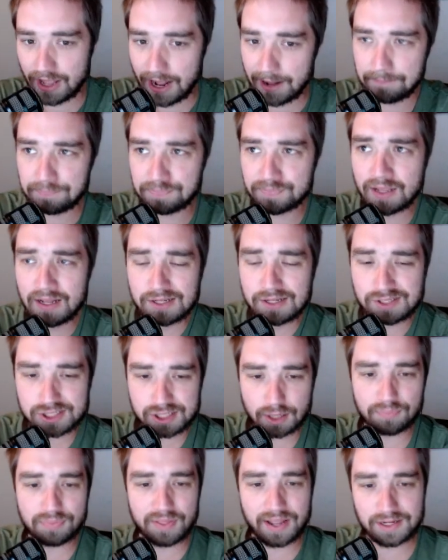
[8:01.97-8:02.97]
that
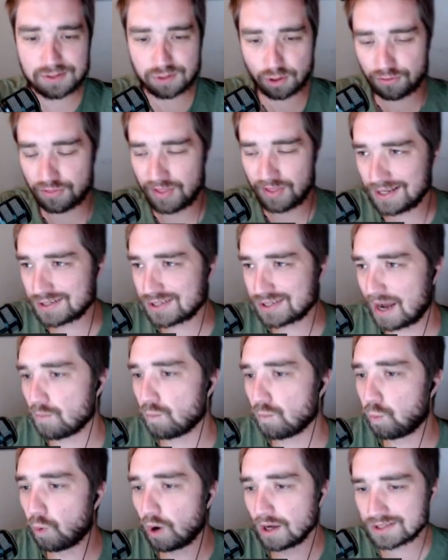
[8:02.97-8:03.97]
some things are things I
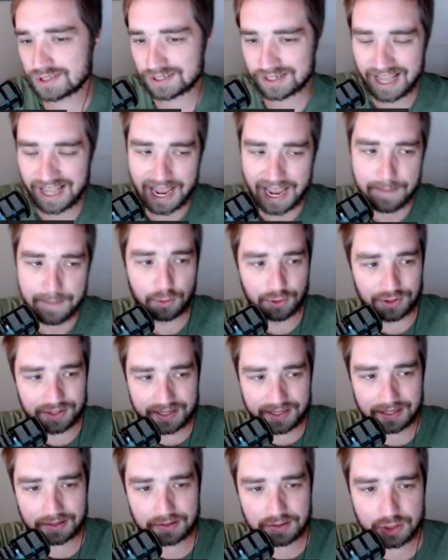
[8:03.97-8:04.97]
wasn't able to
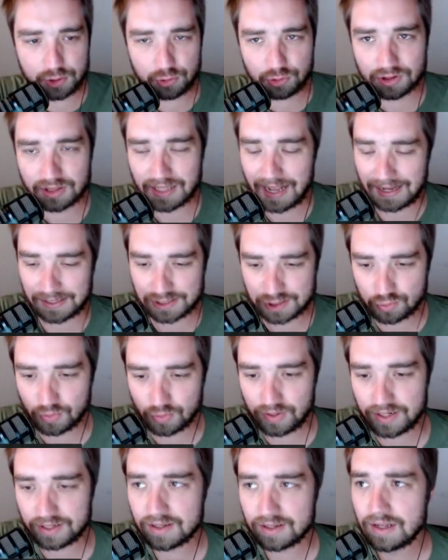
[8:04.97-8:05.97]
get to last
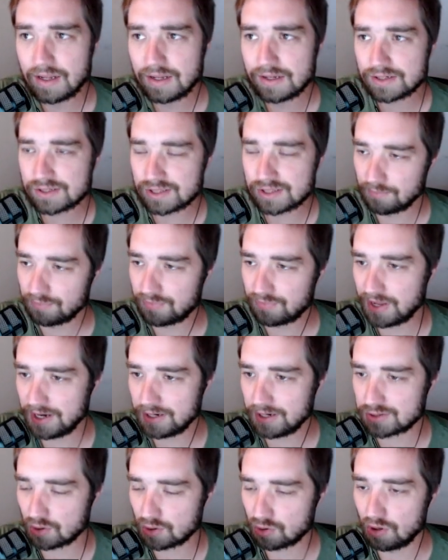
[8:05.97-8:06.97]
week. Some
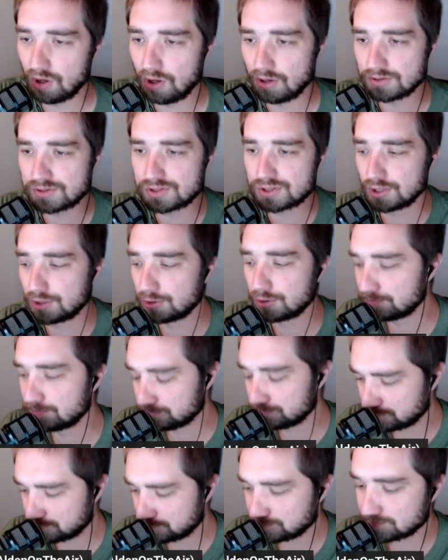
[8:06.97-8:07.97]
things are also
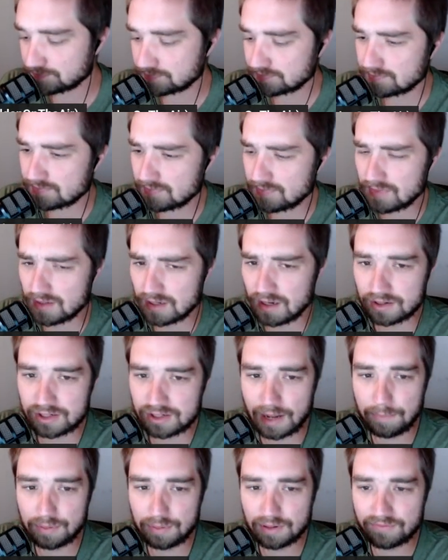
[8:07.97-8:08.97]
a
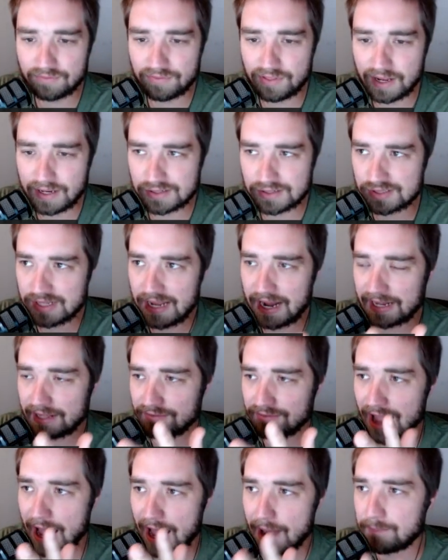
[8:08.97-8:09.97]
couple of things that
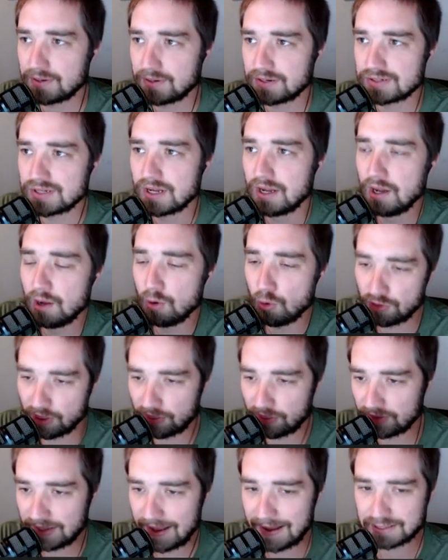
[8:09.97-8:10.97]
have happened
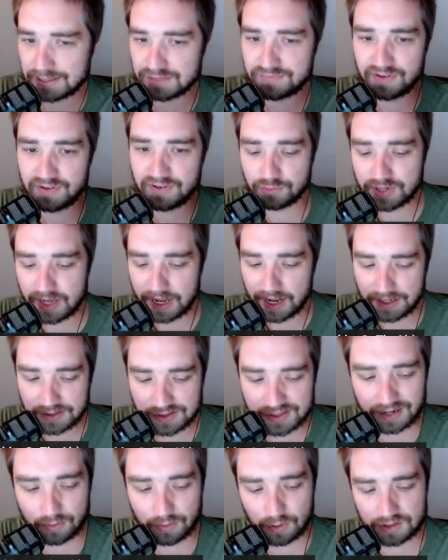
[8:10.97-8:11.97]
within the last few
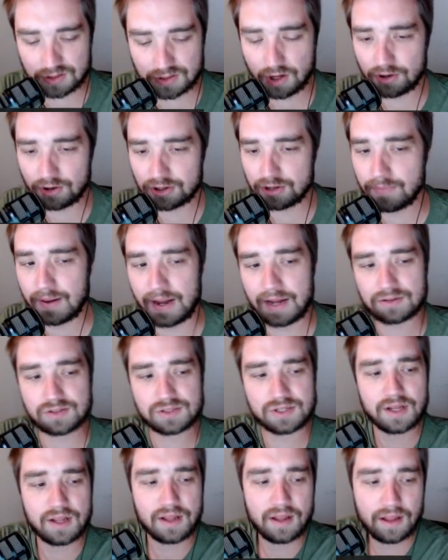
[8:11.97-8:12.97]
days that I want to talk
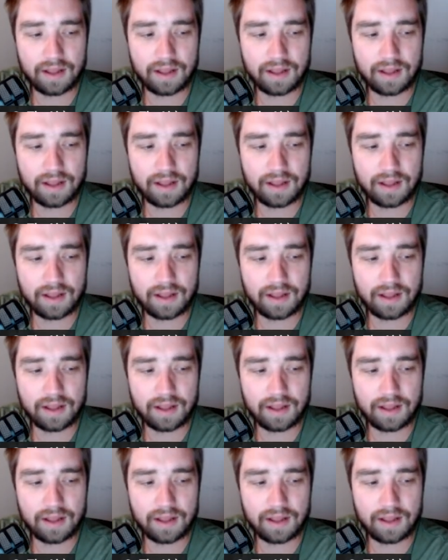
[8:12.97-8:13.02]
about.